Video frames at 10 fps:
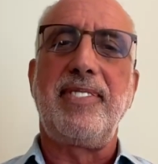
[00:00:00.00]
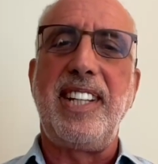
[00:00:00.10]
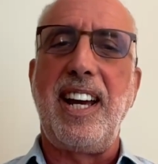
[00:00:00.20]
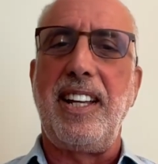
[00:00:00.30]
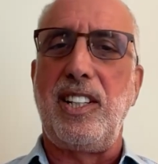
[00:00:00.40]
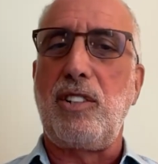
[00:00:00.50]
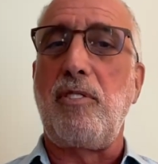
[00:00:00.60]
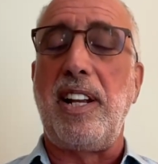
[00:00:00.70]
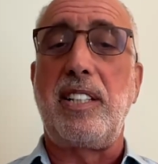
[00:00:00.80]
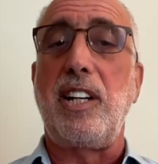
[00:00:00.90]
Yeah, that's
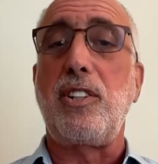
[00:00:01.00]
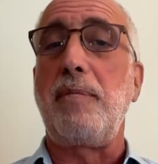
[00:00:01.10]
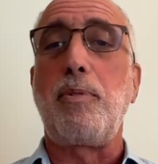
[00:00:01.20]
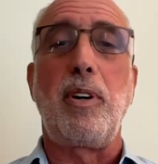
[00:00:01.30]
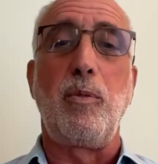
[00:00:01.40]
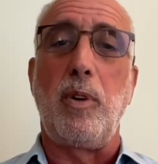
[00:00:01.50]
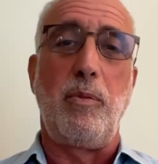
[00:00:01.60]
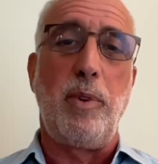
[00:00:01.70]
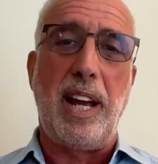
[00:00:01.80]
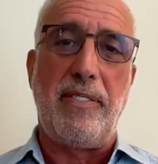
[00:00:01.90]
great. Such an important word,
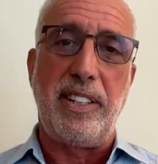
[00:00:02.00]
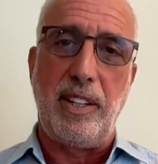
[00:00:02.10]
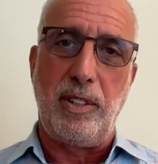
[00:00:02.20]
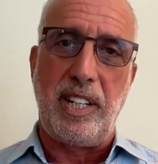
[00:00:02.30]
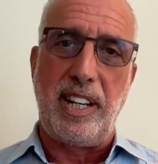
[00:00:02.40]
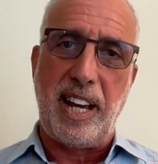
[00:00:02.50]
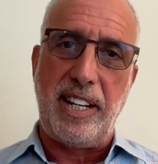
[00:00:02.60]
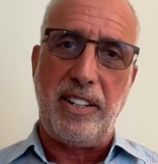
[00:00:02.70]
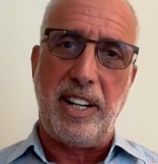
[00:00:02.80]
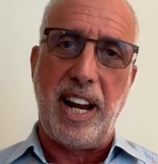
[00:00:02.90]
and we haven't used it yet
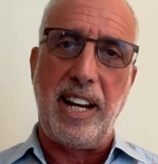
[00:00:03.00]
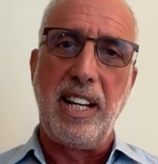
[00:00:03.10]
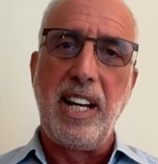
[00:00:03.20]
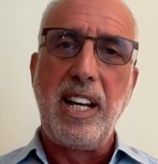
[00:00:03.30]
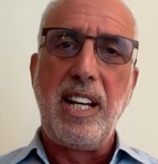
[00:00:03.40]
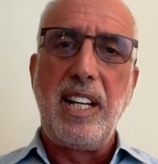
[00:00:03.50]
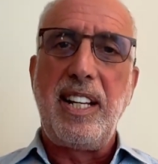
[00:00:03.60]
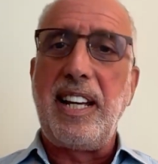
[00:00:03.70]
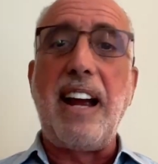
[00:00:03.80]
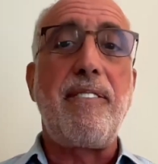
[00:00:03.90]
here today.
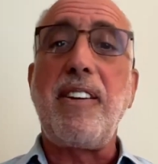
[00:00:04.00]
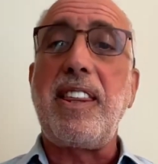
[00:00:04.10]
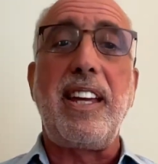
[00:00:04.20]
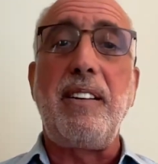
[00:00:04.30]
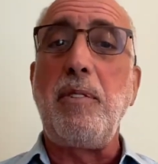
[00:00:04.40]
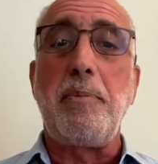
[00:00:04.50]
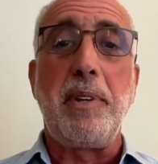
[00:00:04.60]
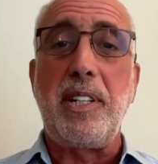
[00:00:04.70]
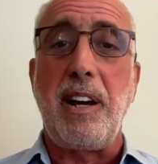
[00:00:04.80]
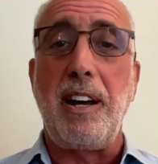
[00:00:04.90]
Everything we've been
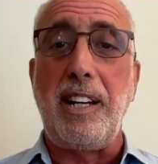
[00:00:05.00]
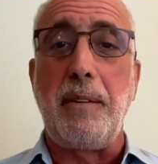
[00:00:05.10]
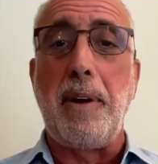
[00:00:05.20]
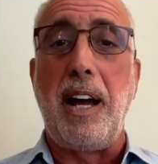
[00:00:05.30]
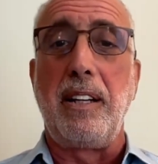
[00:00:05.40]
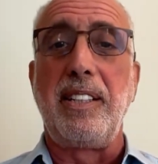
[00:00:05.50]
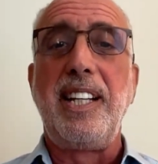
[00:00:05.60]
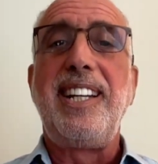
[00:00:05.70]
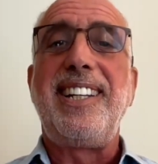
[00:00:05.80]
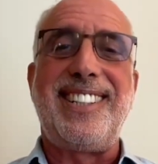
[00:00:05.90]
talking about
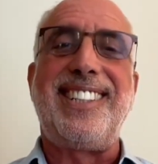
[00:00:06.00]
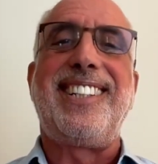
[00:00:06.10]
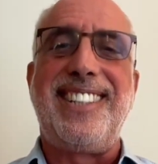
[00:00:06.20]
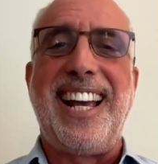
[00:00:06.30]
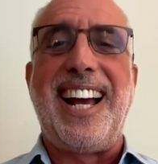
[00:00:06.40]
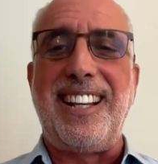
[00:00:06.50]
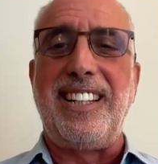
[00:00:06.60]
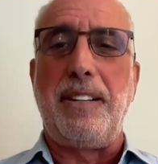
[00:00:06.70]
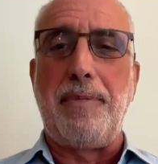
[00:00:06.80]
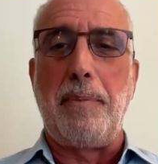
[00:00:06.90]
is exactly
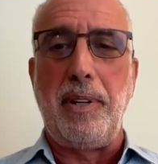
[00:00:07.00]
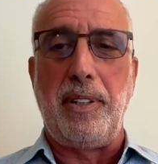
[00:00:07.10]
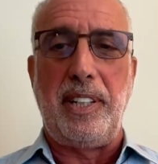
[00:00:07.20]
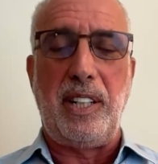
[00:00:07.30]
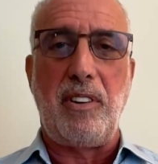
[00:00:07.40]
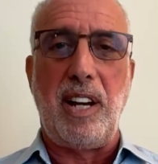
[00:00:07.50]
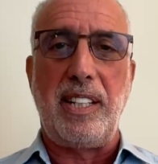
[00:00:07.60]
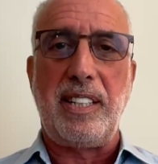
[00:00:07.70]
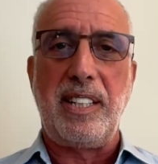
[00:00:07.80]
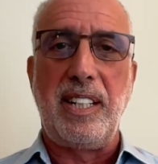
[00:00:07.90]
about building
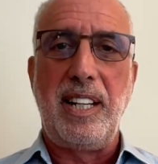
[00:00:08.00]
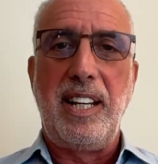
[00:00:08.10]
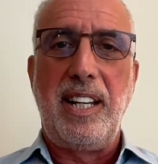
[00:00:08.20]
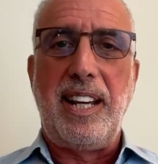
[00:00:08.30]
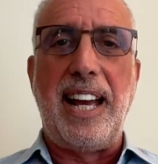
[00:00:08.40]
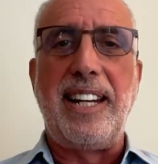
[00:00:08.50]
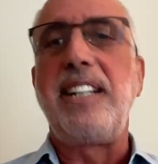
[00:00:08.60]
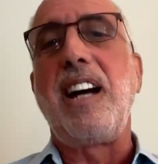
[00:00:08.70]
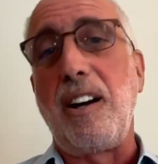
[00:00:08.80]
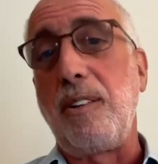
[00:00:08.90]
trust. And
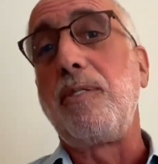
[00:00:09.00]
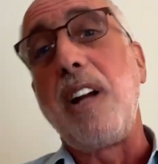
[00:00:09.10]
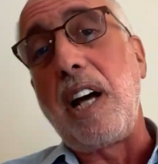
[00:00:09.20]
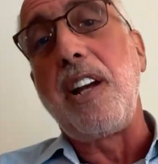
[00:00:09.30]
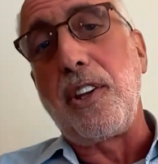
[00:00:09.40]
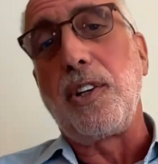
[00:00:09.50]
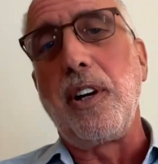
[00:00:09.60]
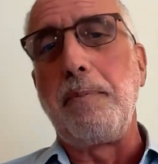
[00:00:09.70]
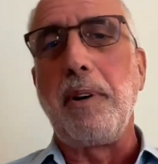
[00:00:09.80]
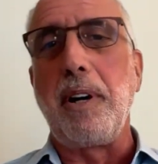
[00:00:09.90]
another
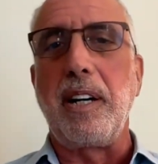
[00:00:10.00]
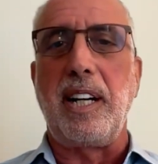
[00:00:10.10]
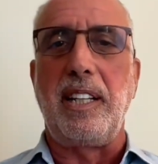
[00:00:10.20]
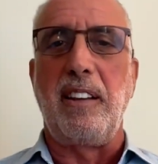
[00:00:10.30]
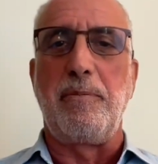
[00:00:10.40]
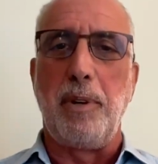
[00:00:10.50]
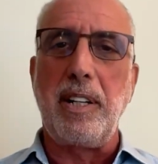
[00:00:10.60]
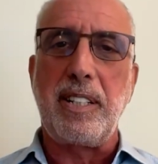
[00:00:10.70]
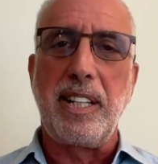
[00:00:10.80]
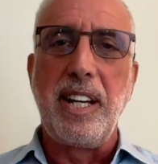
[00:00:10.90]
good book, I love
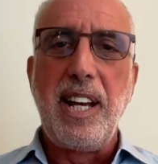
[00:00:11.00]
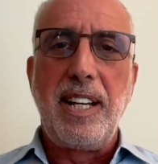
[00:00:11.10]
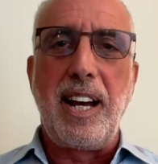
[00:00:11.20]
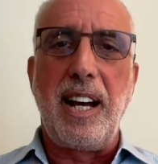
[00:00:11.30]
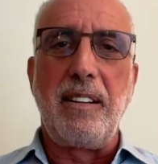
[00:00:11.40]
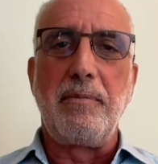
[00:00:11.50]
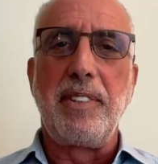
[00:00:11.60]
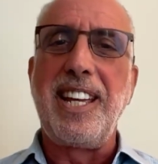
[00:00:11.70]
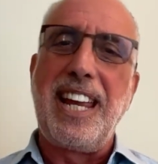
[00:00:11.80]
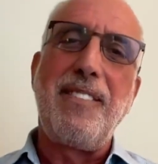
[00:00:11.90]
books,
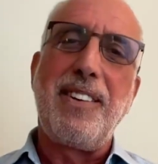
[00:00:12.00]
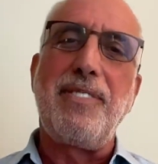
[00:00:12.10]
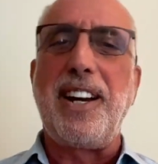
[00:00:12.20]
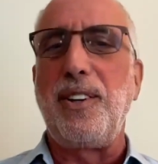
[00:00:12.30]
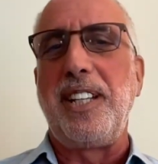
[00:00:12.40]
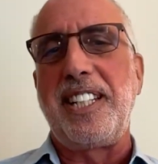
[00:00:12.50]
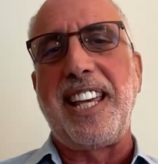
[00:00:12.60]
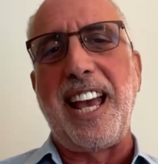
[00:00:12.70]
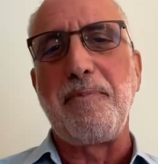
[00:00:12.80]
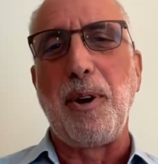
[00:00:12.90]
even if I only
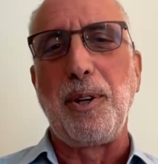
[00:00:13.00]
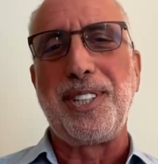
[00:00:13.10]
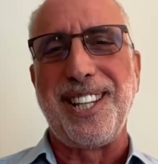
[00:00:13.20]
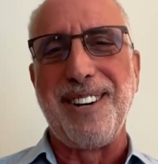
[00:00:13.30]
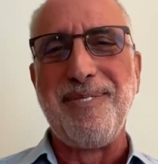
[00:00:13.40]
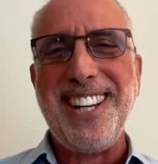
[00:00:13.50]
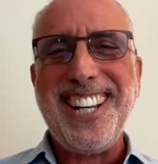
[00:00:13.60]
scan most of them,